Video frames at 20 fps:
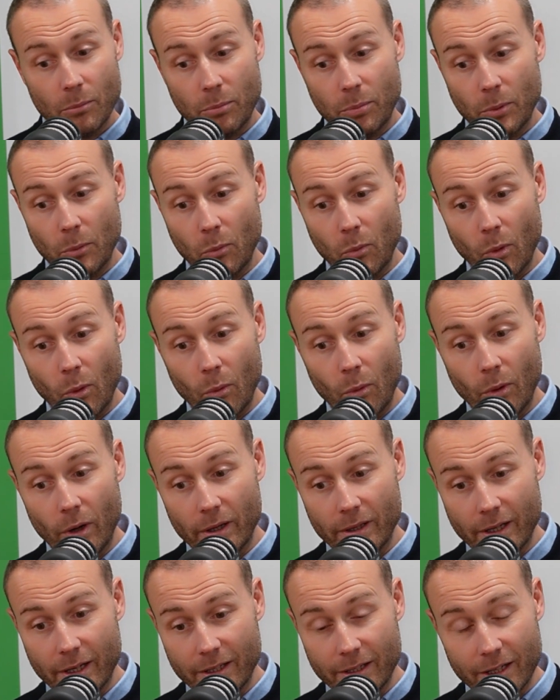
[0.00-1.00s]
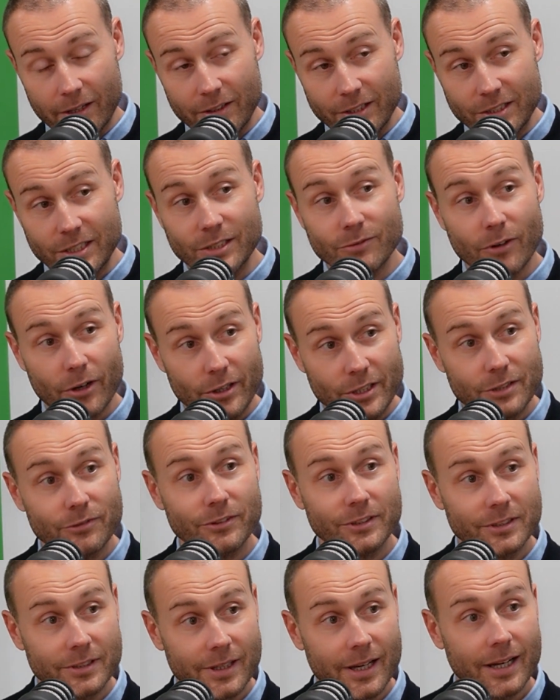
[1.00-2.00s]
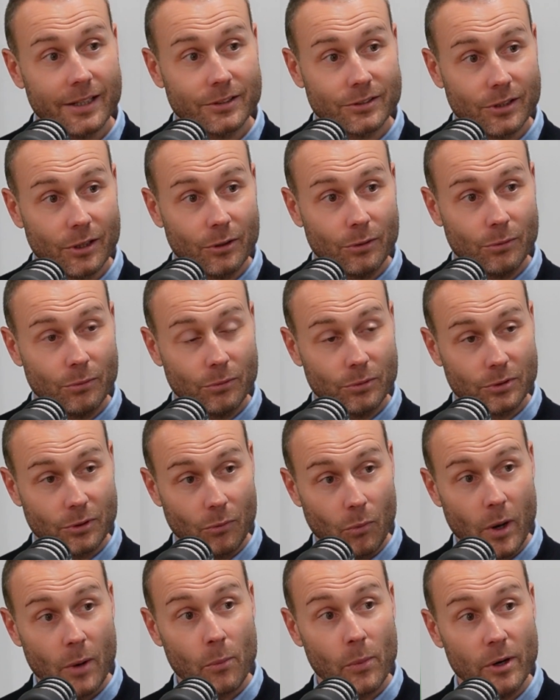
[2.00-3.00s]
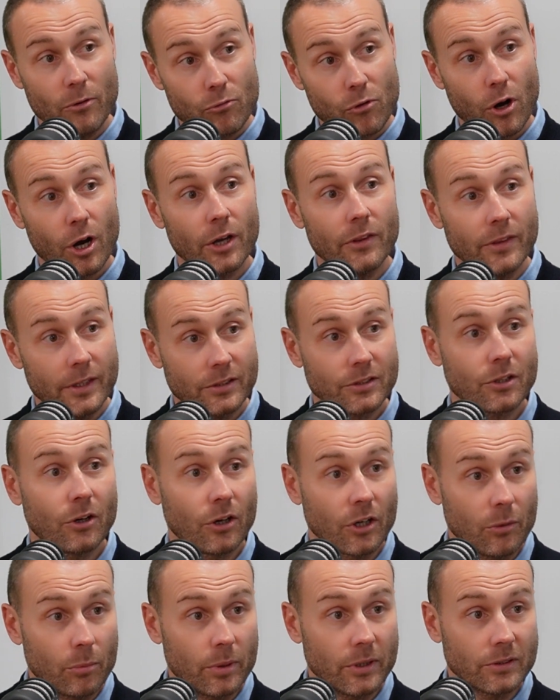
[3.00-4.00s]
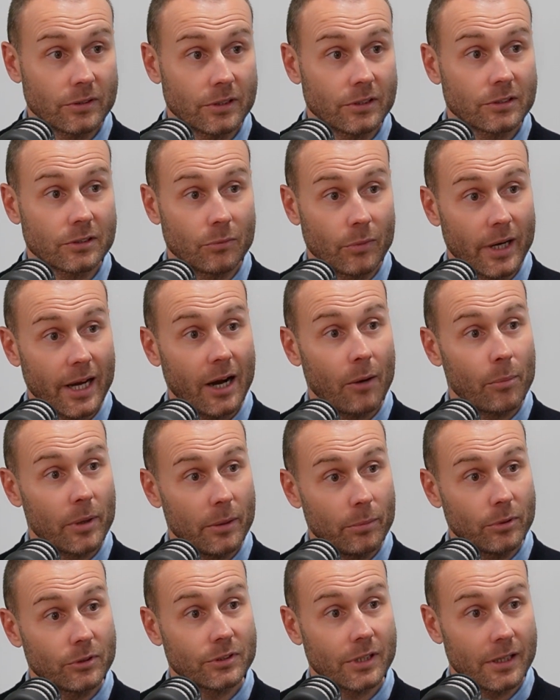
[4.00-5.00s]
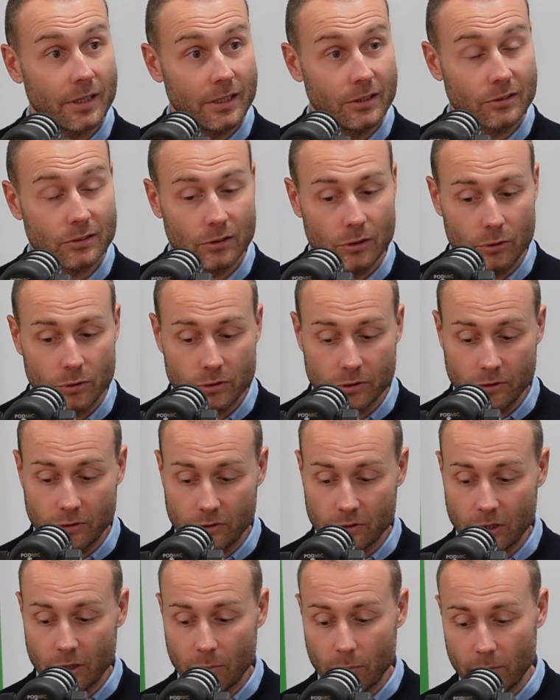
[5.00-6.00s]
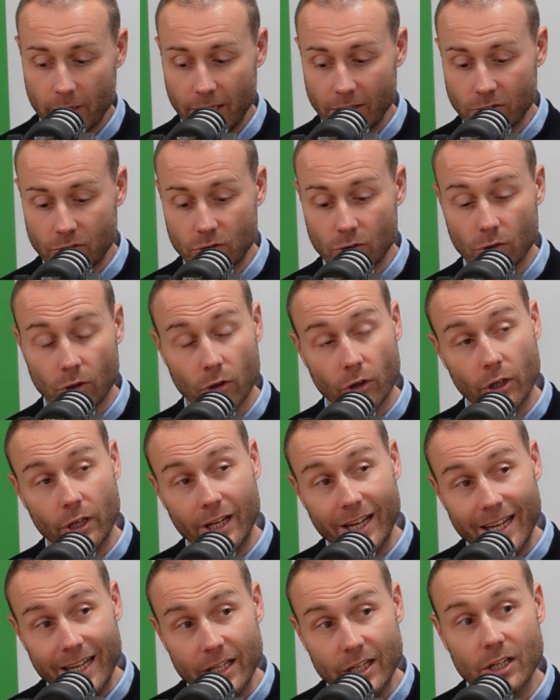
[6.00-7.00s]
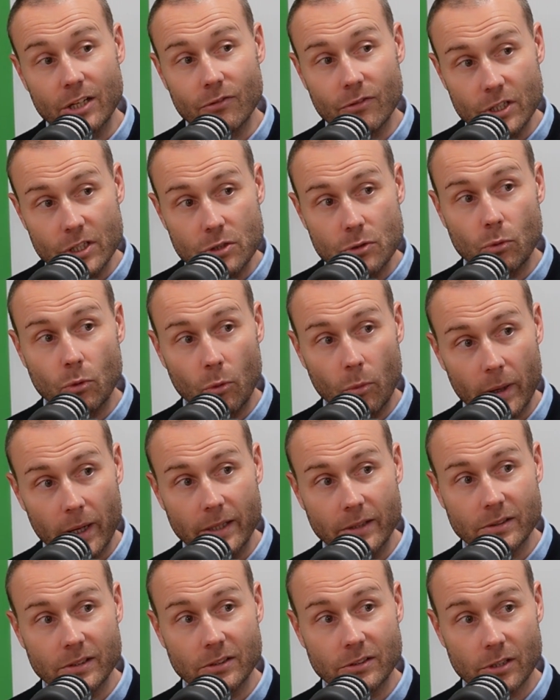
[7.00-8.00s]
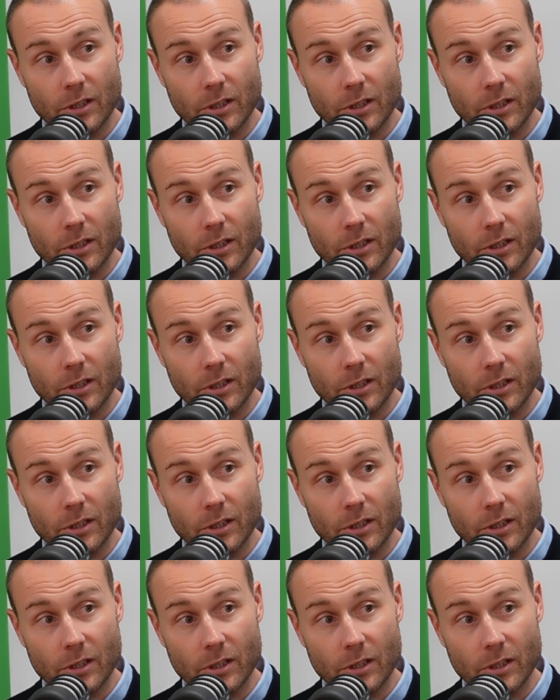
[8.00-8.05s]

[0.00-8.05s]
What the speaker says: But and this is very different to that. So when we write this kind of business and we help people set these solutions up, it's done on an individual basis.